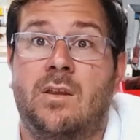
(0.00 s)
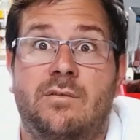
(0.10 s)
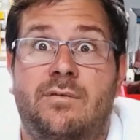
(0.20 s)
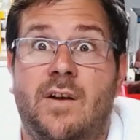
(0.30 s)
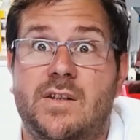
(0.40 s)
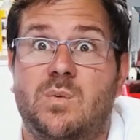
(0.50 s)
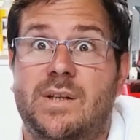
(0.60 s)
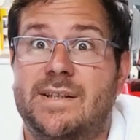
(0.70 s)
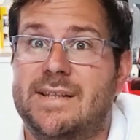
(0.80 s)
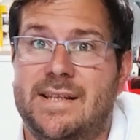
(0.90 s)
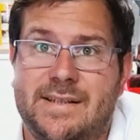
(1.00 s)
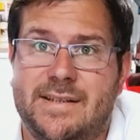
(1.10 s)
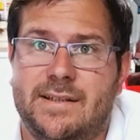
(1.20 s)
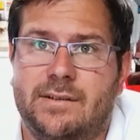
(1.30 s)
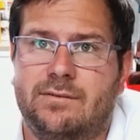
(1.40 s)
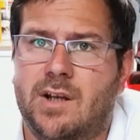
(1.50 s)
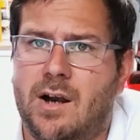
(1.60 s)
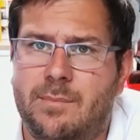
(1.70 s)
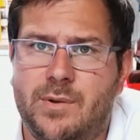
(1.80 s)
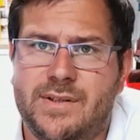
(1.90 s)
The first one is easy.
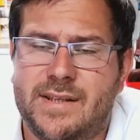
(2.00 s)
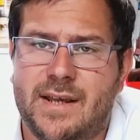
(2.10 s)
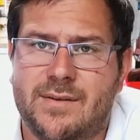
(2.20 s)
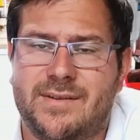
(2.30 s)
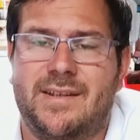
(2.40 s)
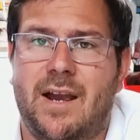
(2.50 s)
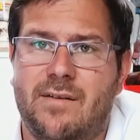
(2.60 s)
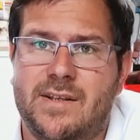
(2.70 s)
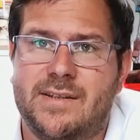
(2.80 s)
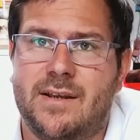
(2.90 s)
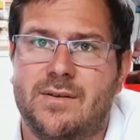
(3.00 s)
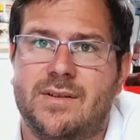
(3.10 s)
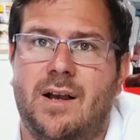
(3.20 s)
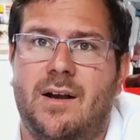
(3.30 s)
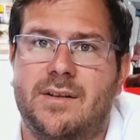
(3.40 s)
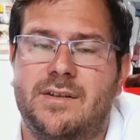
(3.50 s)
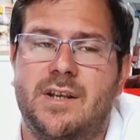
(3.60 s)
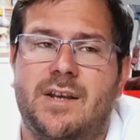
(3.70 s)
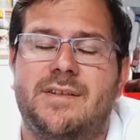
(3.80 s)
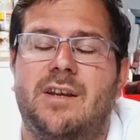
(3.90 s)
Car boot sales, garage sales are
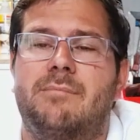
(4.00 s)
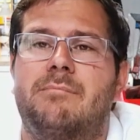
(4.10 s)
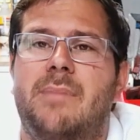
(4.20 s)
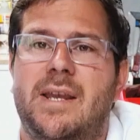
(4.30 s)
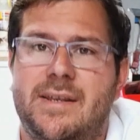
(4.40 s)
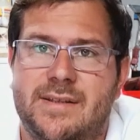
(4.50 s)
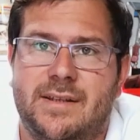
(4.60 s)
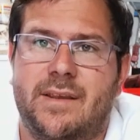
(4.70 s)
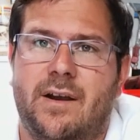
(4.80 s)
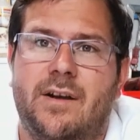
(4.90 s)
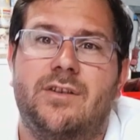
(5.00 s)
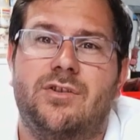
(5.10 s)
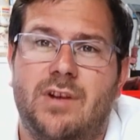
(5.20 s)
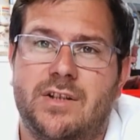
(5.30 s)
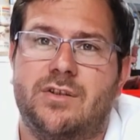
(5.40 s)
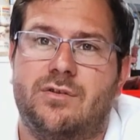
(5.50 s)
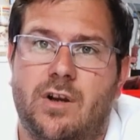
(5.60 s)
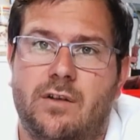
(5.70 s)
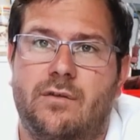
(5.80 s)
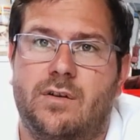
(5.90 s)
just amazing. They are a treasure
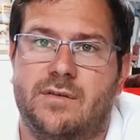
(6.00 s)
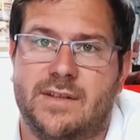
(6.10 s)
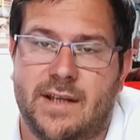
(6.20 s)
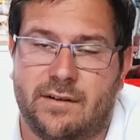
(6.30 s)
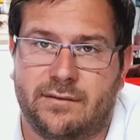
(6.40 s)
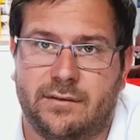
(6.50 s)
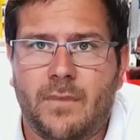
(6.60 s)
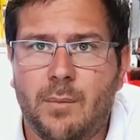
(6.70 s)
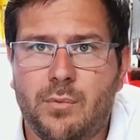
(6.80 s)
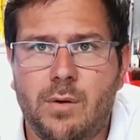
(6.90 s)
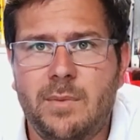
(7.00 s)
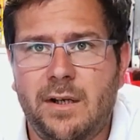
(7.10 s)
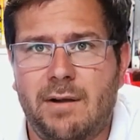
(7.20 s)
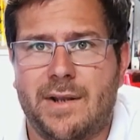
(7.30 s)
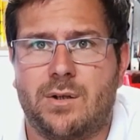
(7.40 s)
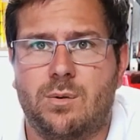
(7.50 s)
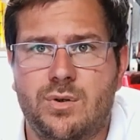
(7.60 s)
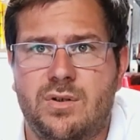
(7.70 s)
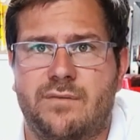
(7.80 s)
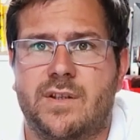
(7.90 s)
trove of stuff. Probably around a
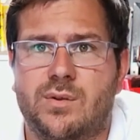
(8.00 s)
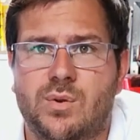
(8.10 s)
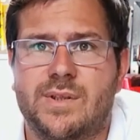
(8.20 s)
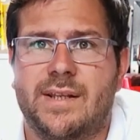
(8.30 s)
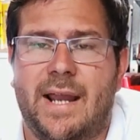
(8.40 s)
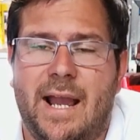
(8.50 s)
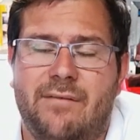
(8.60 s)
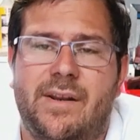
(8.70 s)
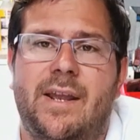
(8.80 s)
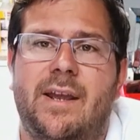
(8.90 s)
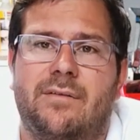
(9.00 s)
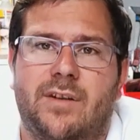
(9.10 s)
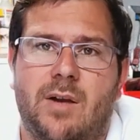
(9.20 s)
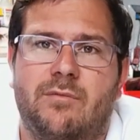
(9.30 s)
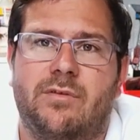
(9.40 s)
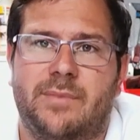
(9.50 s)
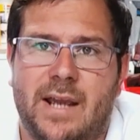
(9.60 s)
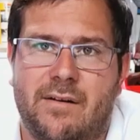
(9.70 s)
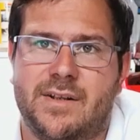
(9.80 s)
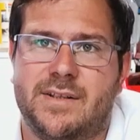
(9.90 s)
quarter of the tools that I have in here have come from
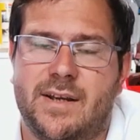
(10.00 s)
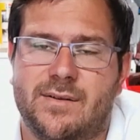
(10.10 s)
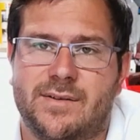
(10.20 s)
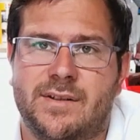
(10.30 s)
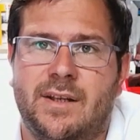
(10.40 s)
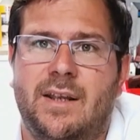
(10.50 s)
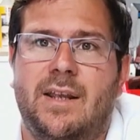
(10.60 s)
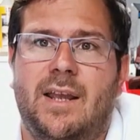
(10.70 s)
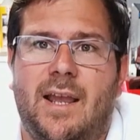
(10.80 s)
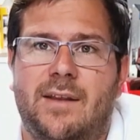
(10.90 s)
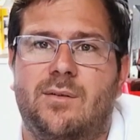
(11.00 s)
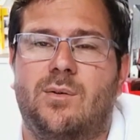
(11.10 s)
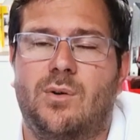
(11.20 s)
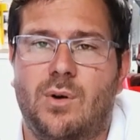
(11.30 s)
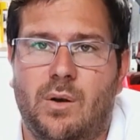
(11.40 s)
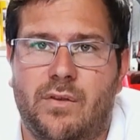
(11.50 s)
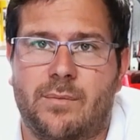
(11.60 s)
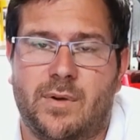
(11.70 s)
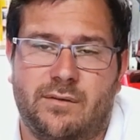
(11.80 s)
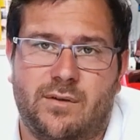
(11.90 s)
garage sales, and all of
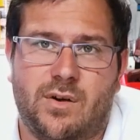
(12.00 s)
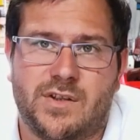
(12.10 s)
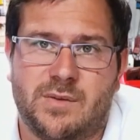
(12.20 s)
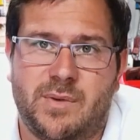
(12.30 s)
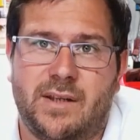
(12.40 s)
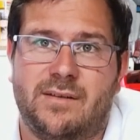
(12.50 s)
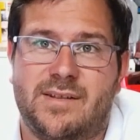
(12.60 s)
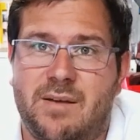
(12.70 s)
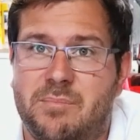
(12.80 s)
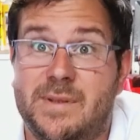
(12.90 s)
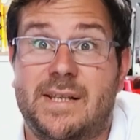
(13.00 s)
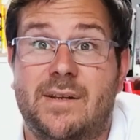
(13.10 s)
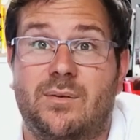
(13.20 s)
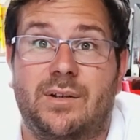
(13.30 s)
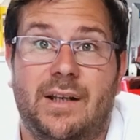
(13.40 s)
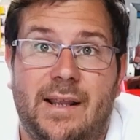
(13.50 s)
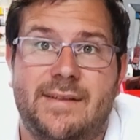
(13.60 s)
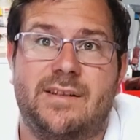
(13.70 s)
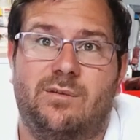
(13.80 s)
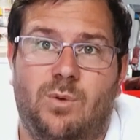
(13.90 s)
them have cost me 10% or
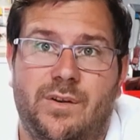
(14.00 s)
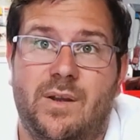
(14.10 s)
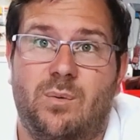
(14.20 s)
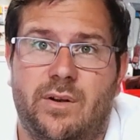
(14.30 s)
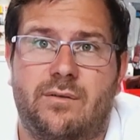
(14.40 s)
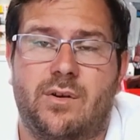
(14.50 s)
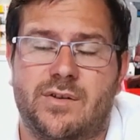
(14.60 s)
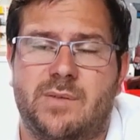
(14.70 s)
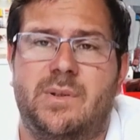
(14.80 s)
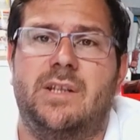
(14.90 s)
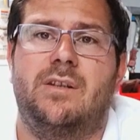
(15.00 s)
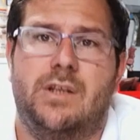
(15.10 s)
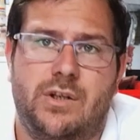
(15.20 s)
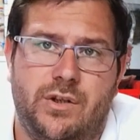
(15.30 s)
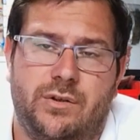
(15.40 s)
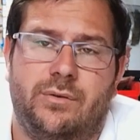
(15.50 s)
less of what they would have cost me new.